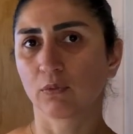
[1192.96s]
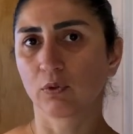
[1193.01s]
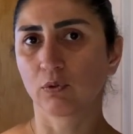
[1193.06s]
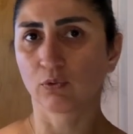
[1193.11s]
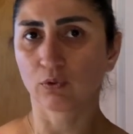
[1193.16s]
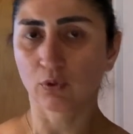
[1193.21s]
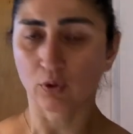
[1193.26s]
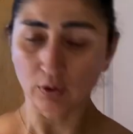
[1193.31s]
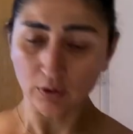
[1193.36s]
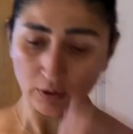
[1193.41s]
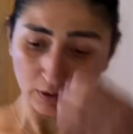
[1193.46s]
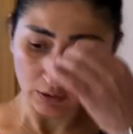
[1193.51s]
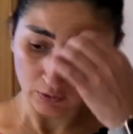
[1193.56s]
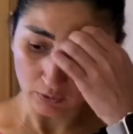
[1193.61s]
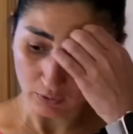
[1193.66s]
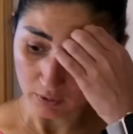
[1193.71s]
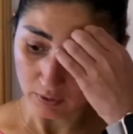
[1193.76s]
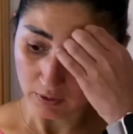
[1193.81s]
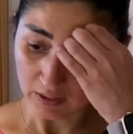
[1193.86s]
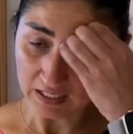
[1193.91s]
road
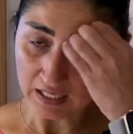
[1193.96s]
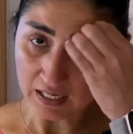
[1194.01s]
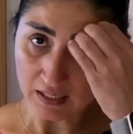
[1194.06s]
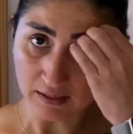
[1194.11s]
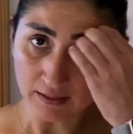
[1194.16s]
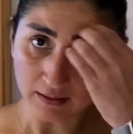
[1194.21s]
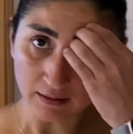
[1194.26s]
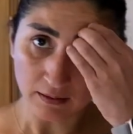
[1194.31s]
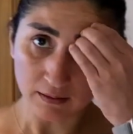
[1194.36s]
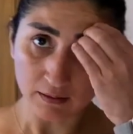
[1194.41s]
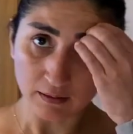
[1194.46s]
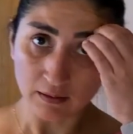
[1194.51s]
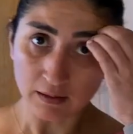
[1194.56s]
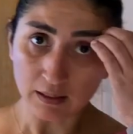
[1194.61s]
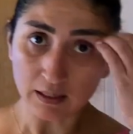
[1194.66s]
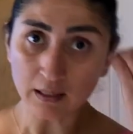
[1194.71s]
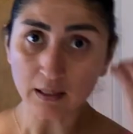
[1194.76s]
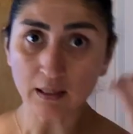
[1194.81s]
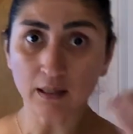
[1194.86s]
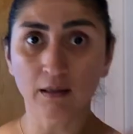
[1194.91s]
stores selling
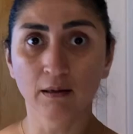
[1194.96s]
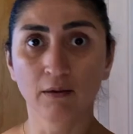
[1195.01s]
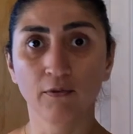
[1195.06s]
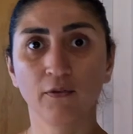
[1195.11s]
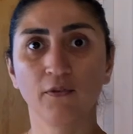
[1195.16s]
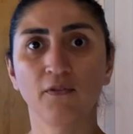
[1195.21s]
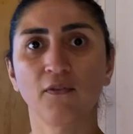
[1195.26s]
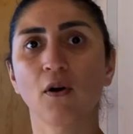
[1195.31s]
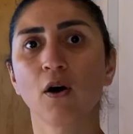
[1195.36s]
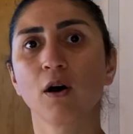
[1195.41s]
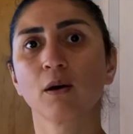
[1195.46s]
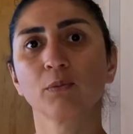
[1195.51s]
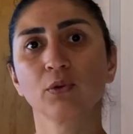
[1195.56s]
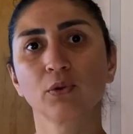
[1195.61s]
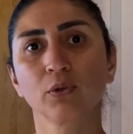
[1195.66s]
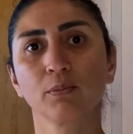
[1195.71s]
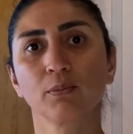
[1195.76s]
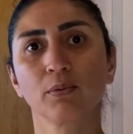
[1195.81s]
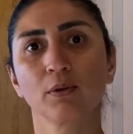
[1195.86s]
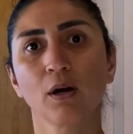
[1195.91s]
the farm
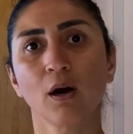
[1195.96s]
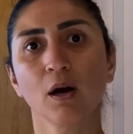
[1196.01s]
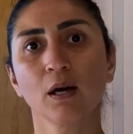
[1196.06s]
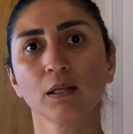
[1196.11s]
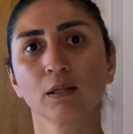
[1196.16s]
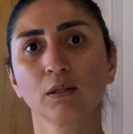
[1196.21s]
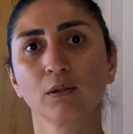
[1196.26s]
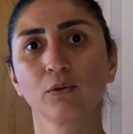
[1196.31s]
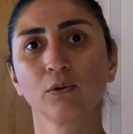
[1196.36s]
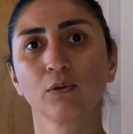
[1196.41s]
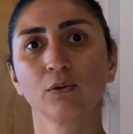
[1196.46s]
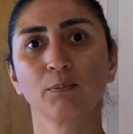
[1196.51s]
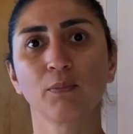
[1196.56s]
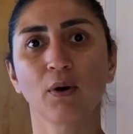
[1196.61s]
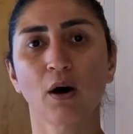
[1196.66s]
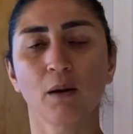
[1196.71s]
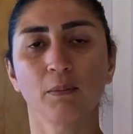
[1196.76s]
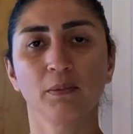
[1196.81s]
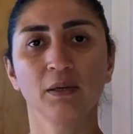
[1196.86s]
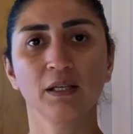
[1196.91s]
supplies to
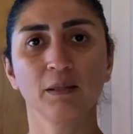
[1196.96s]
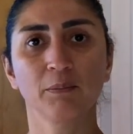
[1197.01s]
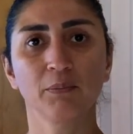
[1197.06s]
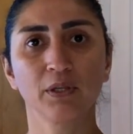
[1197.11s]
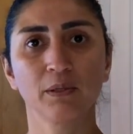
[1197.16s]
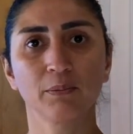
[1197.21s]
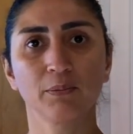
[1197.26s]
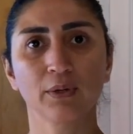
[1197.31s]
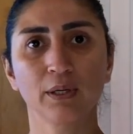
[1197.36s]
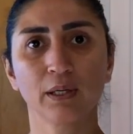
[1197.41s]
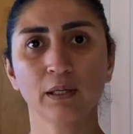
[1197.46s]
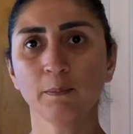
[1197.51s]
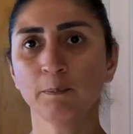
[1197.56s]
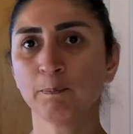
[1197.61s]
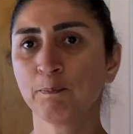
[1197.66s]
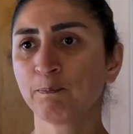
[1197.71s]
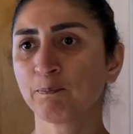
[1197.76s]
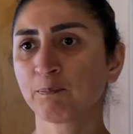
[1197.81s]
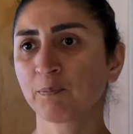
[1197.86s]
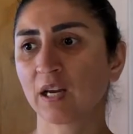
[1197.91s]
public people.
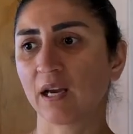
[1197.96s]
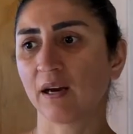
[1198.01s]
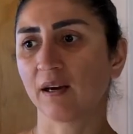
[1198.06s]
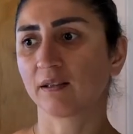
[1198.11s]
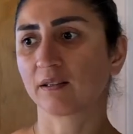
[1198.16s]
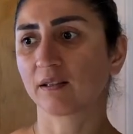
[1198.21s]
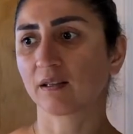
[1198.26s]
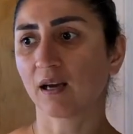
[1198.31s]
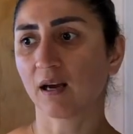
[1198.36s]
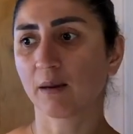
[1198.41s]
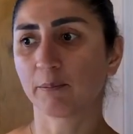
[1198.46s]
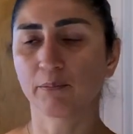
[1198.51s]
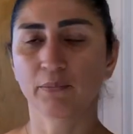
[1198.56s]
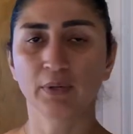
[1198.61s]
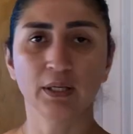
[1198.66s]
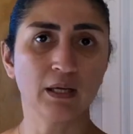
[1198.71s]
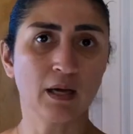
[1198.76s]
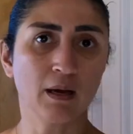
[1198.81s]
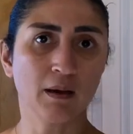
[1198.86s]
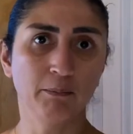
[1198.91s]
It can
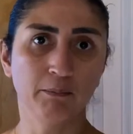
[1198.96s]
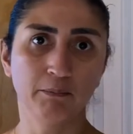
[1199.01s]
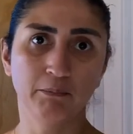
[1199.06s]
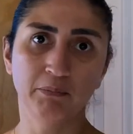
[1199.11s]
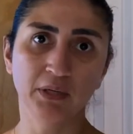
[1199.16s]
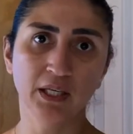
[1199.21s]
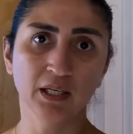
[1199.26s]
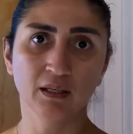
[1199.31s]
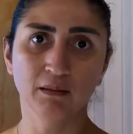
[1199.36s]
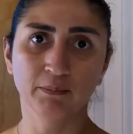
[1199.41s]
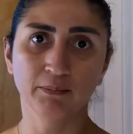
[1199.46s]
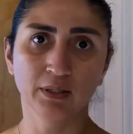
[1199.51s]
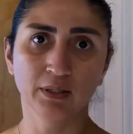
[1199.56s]
be a big